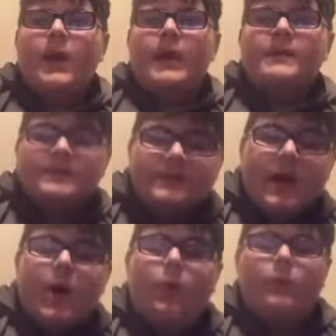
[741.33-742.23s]

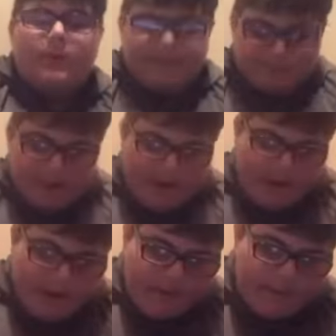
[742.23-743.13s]
So,
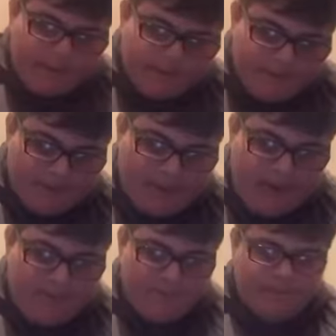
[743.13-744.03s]
Brighton,
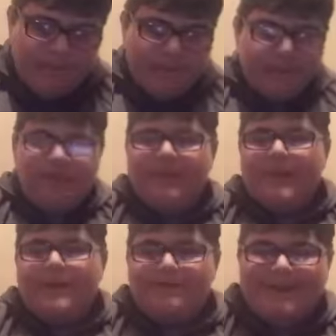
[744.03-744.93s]
yeah, the
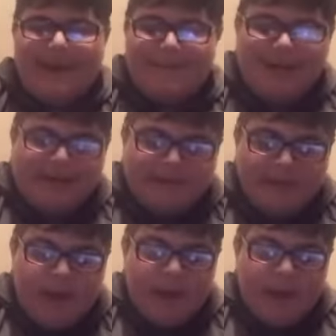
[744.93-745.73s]
Amex.